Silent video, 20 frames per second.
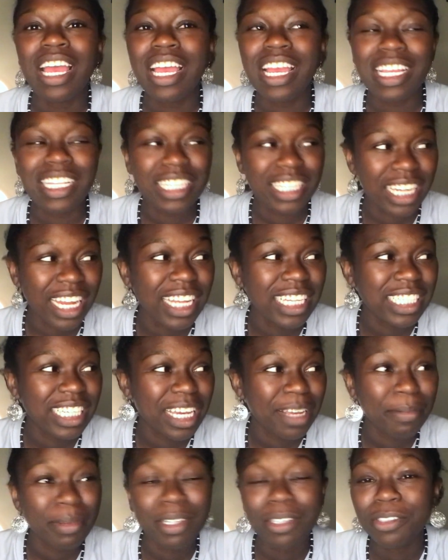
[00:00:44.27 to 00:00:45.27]
It's
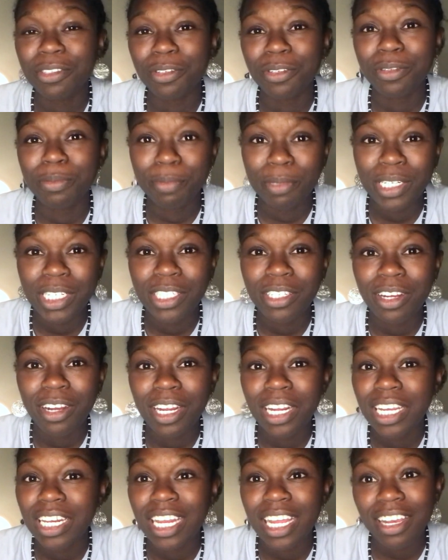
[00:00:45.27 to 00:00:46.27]
nighttime here, so it's pretty
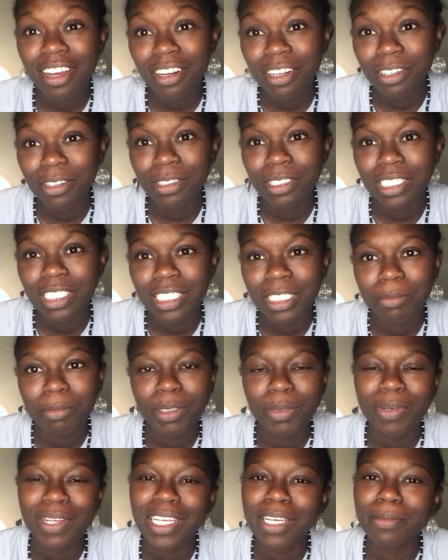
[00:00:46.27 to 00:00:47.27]
dark and I gotta go to sleep
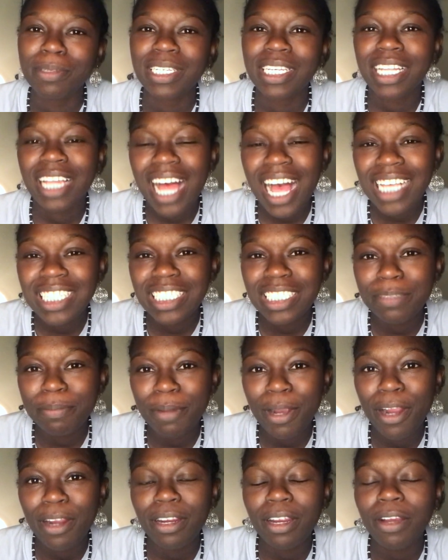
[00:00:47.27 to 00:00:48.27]
to wake up to class
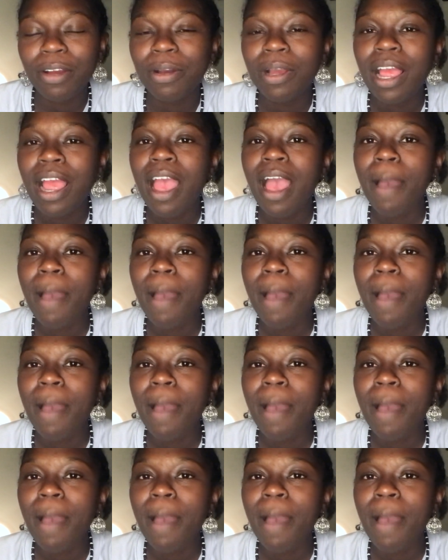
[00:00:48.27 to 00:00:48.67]
tomorrow.